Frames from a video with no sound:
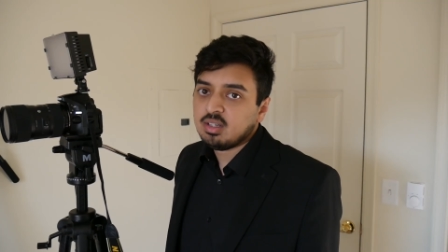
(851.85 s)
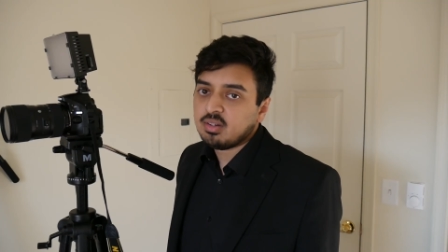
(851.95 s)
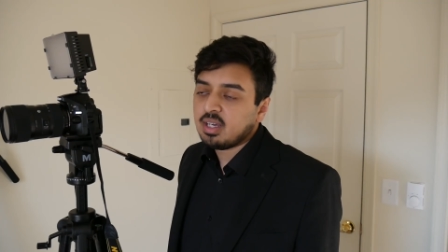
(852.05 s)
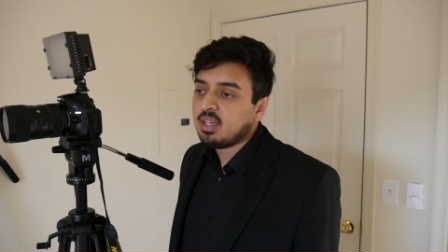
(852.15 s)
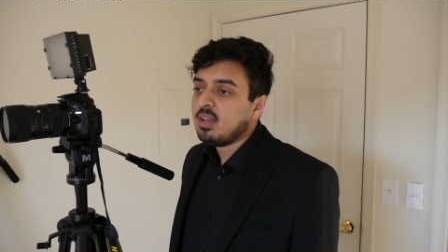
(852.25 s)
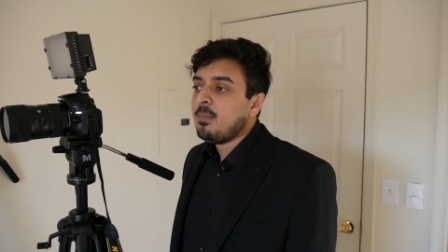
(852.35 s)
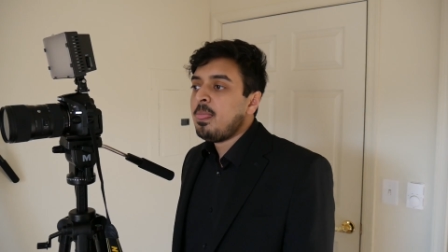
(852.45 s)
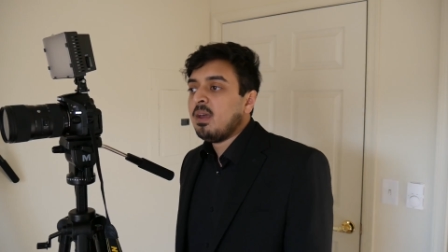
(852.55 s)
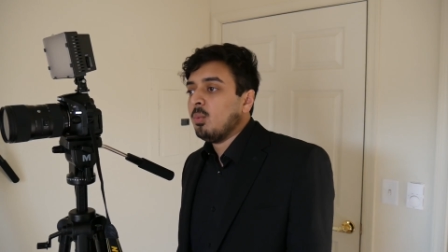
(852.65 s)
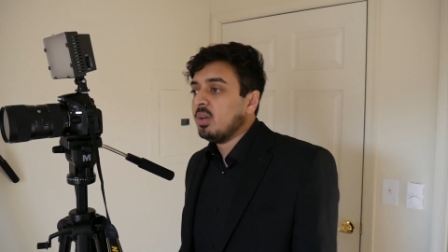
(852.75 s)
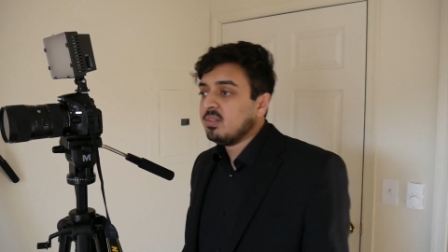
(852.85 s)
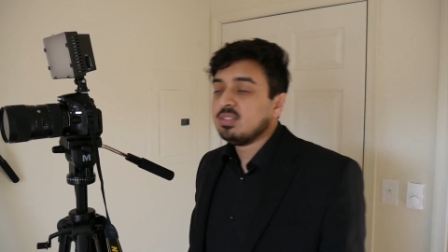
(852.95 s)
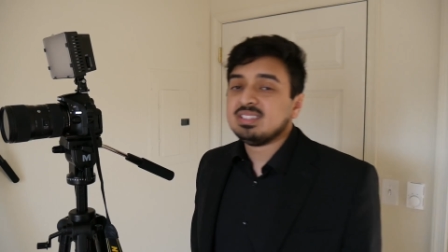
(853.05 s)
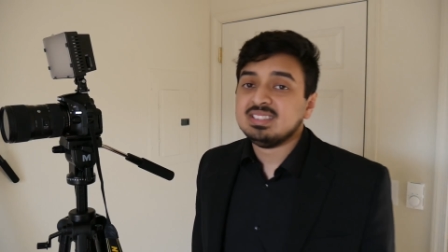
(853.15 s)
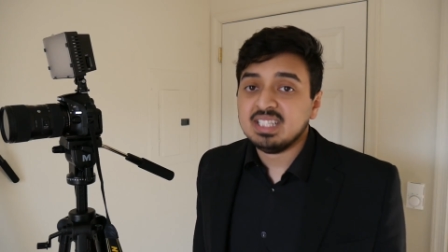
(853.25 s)
Okay, whenever
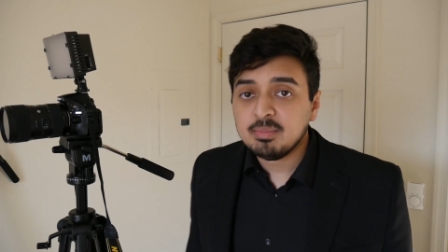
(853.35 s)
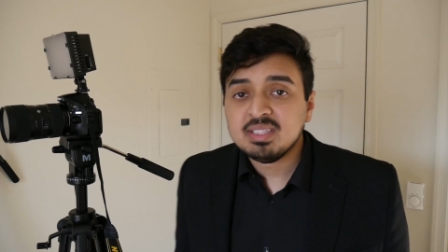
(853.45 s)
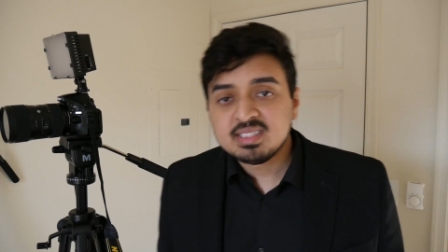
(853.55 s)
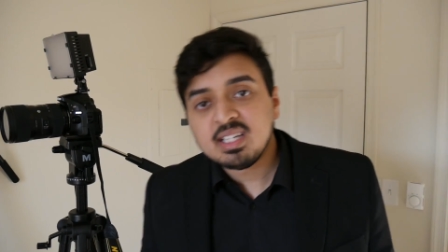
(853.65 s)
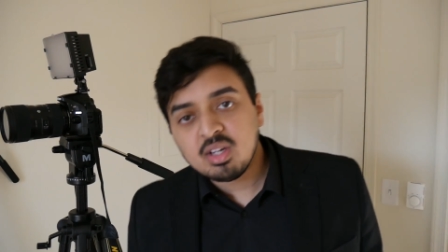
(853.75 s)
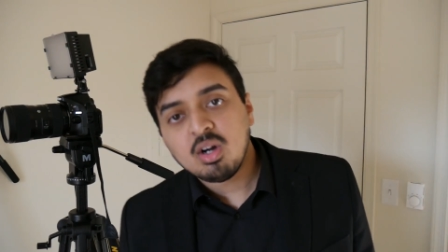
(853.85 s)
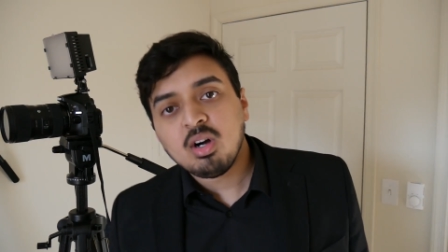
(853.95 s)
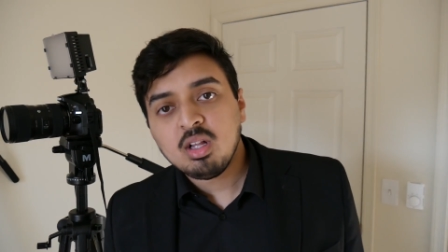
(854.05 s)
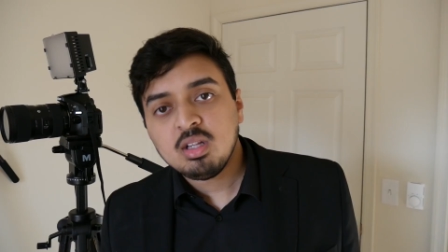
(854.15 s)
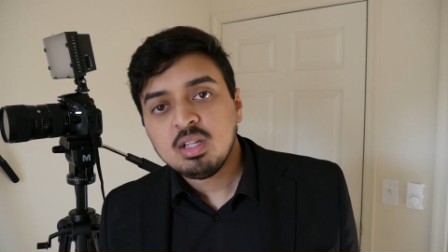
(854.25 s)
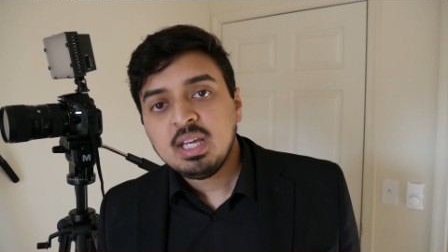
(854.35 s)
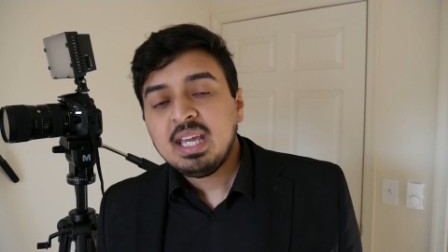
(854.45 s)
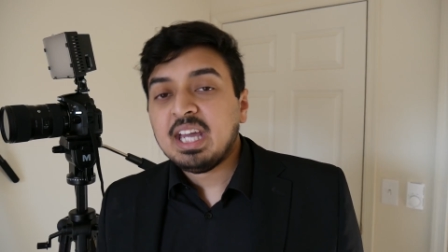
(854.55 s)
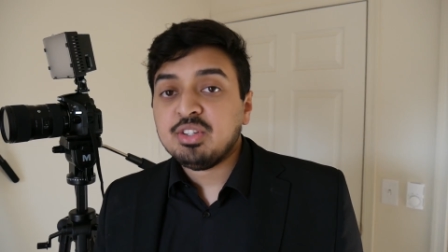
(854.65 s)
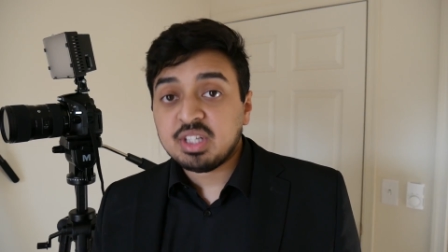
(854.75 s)
it's dim inside the hall,
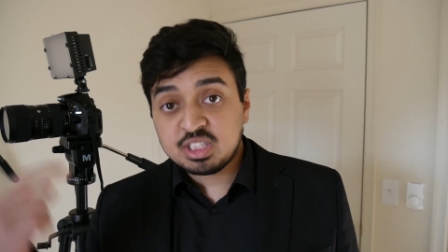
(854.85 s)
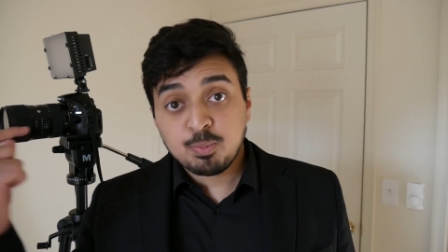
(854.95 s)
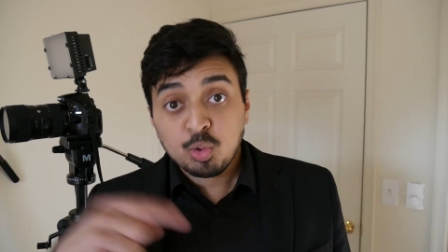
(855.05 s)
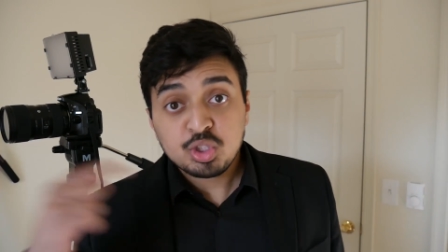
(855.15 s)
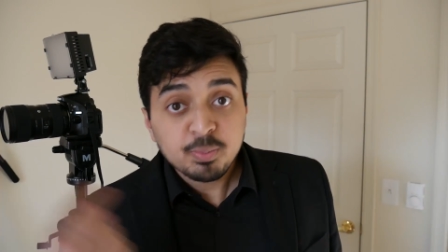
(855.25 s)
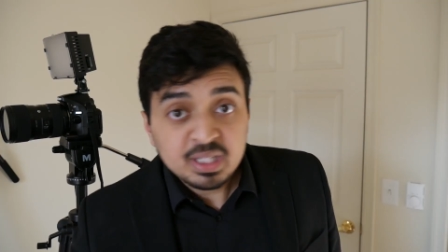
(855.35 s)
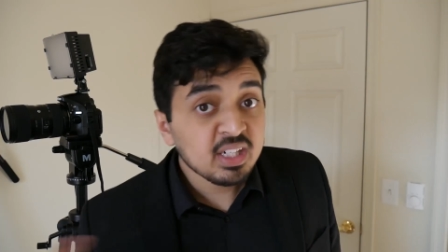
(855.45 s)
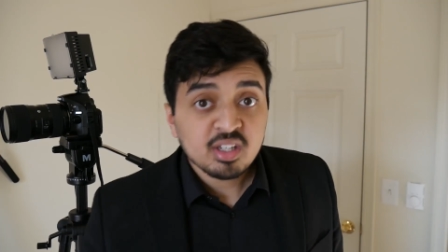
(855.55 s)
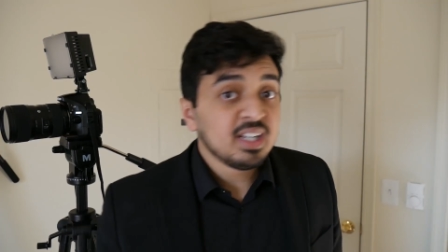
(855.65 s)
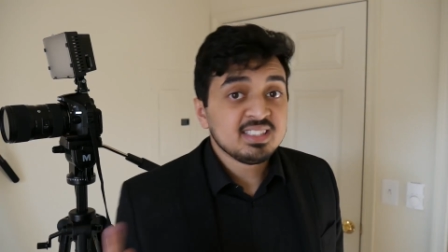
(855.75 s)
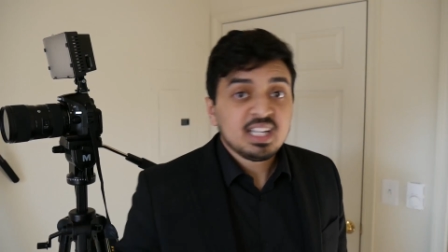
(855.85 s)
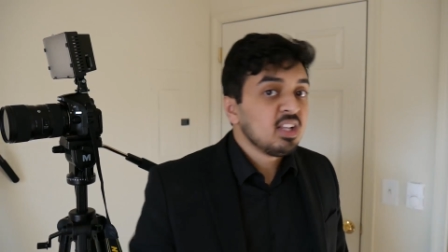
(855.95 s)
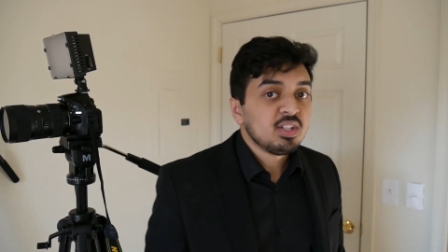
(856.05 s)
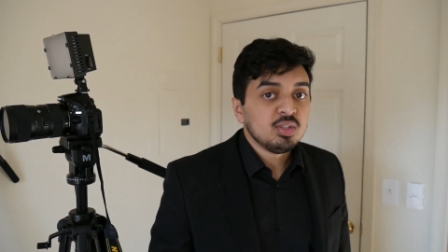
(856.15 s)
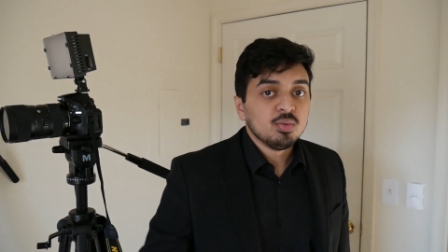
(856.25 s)
and your exposure meter is
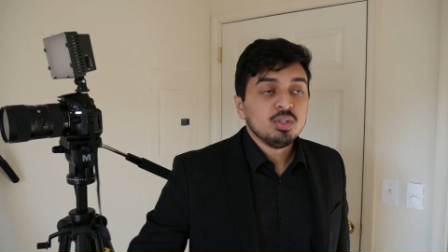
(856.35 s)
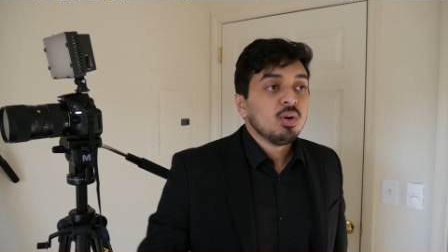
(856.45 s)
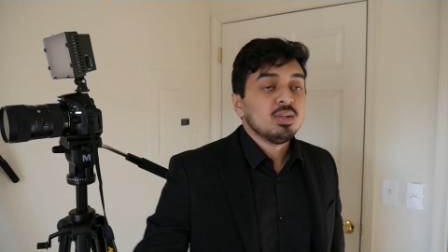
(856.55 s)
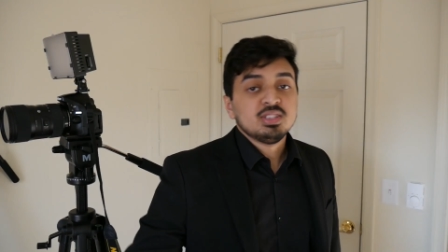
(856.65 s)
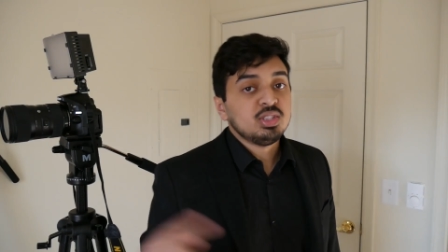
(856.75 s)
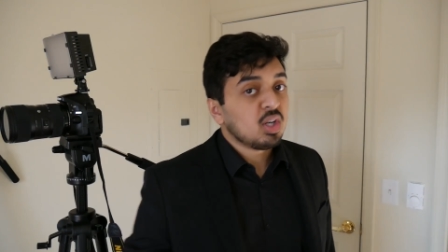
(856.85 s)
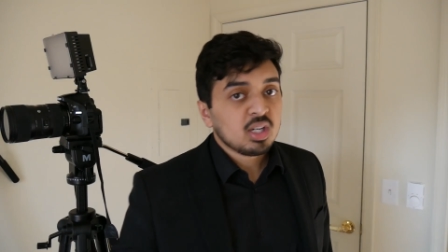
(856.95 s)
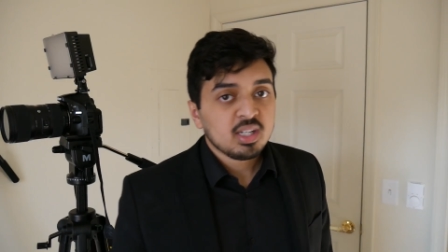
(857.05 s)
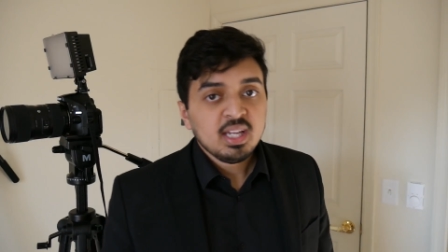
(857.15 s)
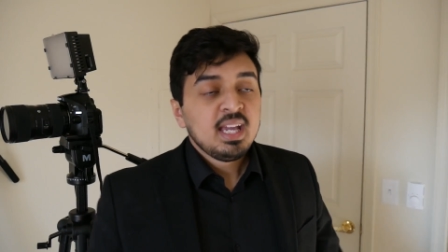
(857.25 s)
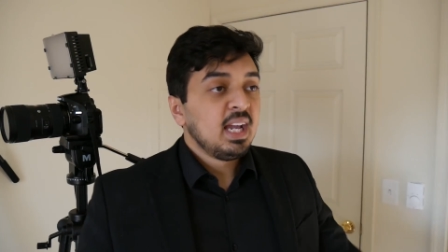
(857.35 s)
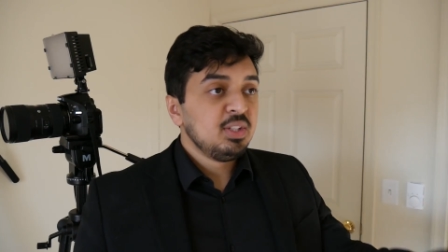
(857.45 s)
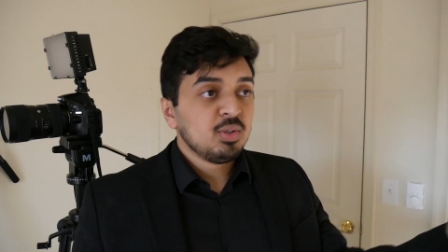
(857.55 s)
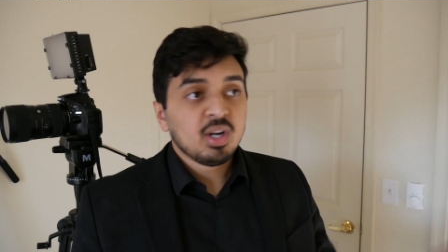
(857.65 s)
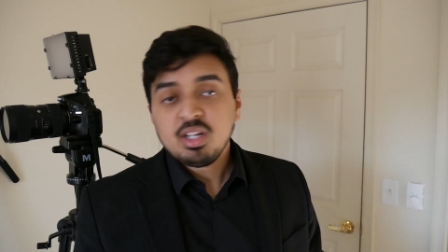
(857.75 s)
telling you, yo, it's dark,
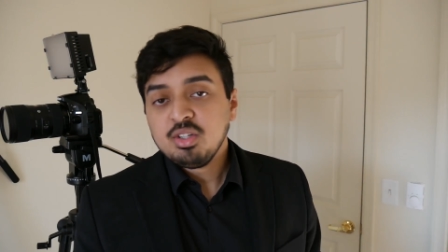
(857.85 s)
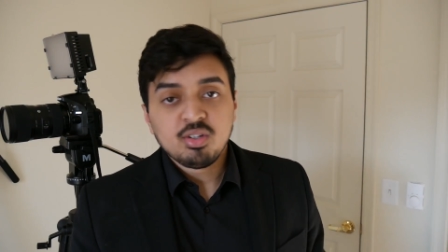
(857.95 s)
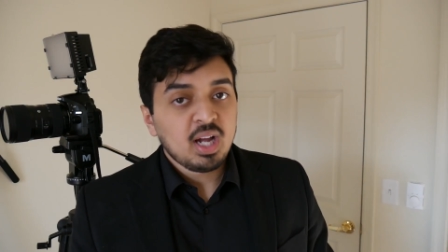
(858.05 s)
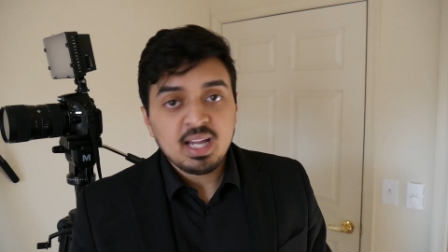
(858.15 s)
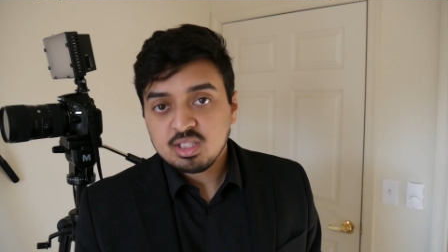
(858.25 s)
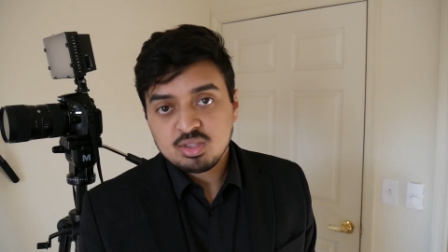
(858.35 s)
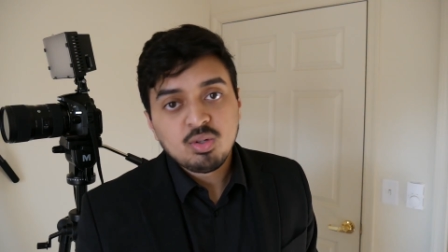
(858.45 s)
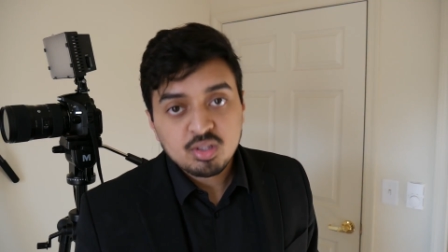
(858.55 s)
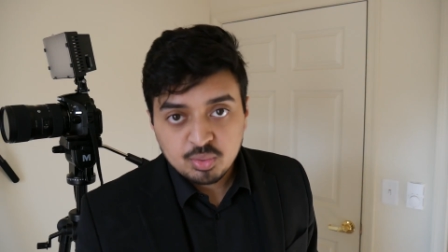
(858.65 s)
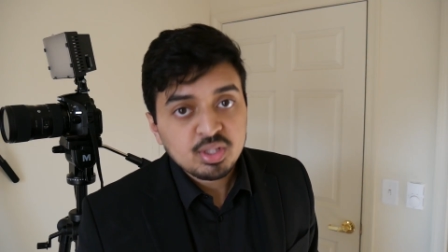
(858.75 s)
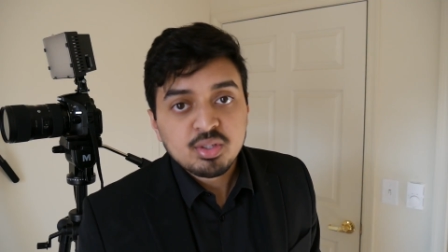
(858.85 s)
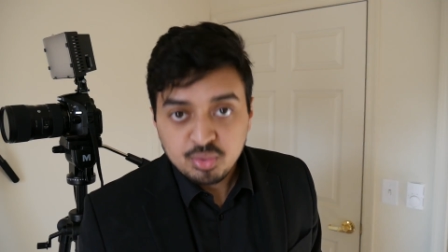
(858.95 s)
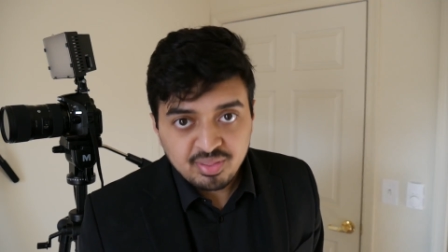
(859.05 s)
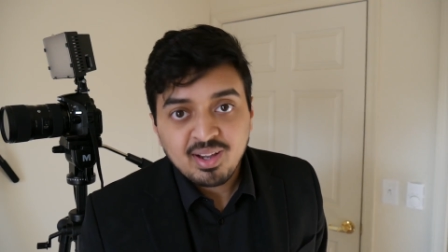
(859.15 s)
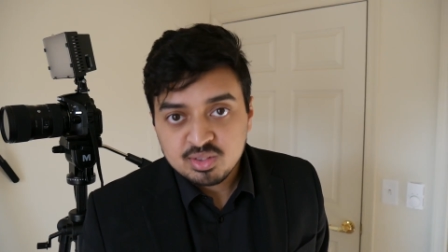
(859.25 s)
and you got your ISO all the way to
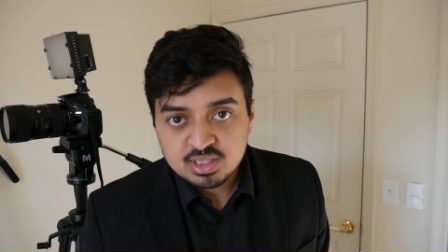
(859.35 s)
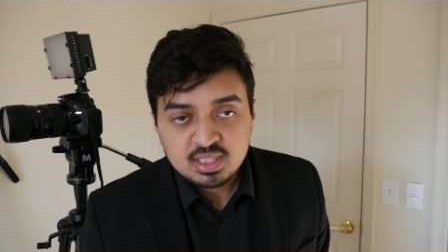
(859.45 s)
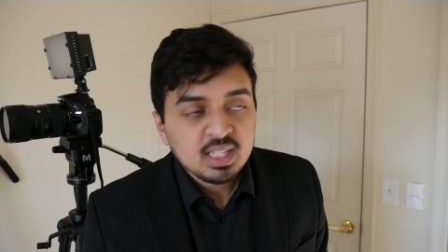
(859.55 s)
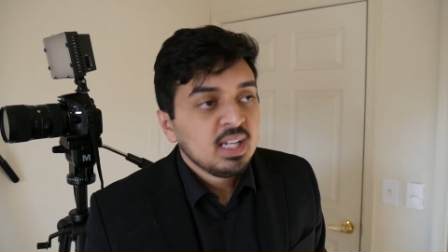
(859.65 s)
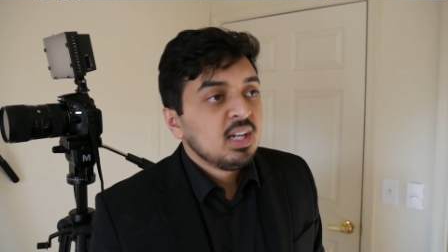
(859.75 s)
2000